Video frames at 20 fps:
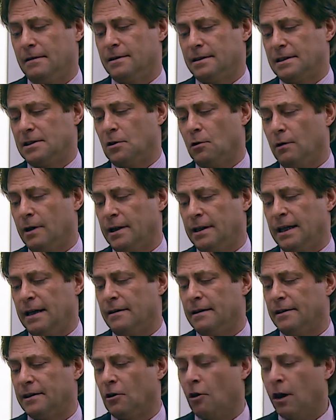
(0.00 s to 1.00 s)
there's this whole idea
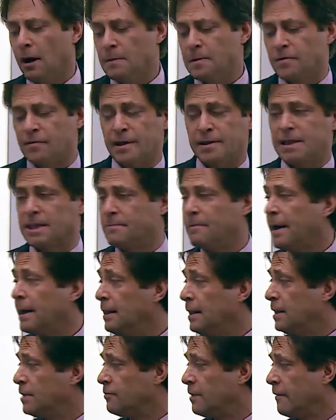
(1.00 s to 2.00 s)
that the arms race is
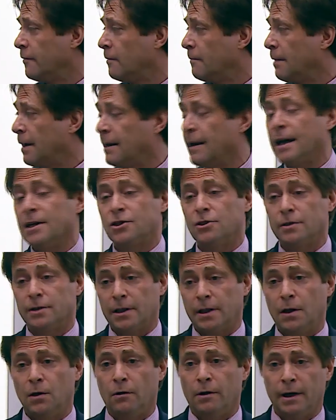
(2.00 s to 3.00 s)
mainly driven by national
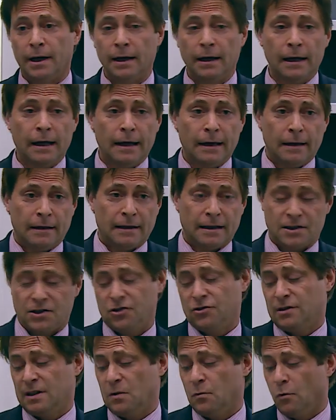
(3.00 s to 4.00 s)
security. That's
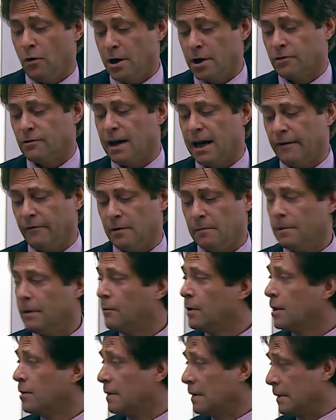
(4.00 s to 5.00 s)
certainly one driver, but
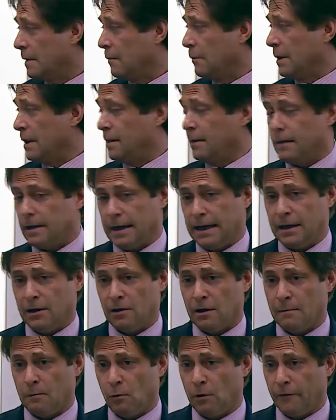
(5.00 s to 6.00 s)
we will hear a
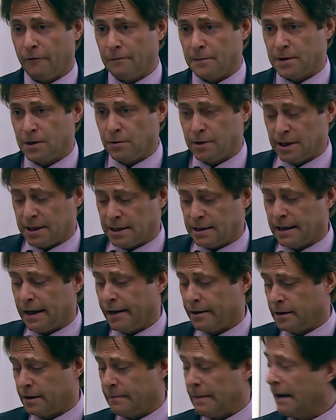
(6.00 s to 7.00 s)
lot more from Susie
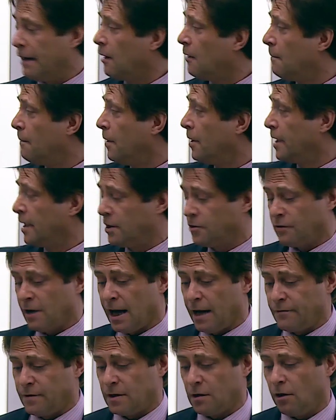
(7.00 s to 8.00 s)
Snyder about how money
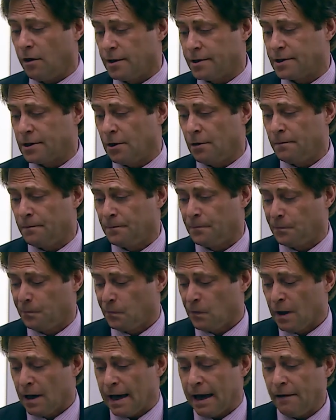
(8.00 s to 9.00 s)
drives it also.
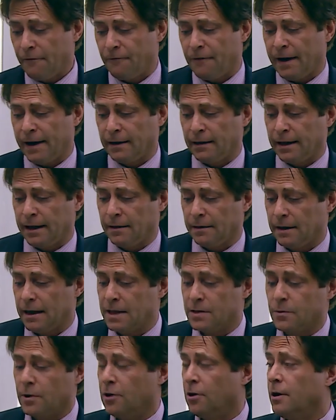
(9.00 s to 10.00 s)
And finally,
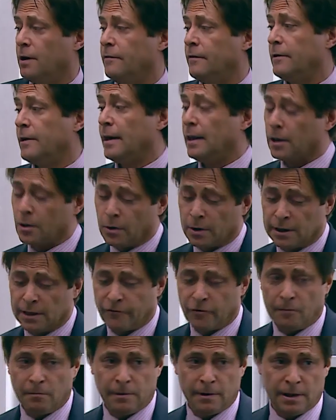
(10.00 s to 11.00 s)
as we heard very eloquently
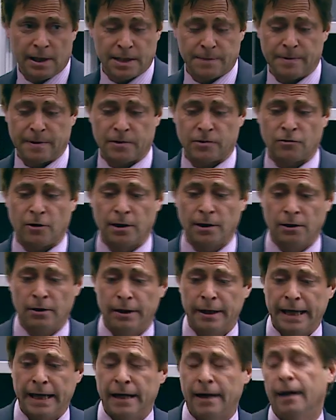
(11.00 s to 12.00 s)
from Lisbeth
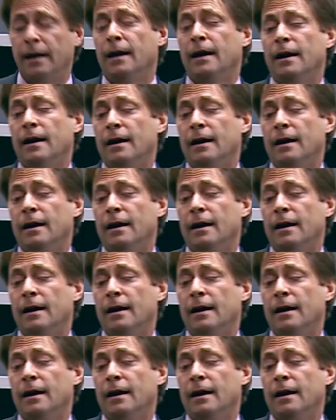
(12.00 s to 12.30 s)
Gronlund here,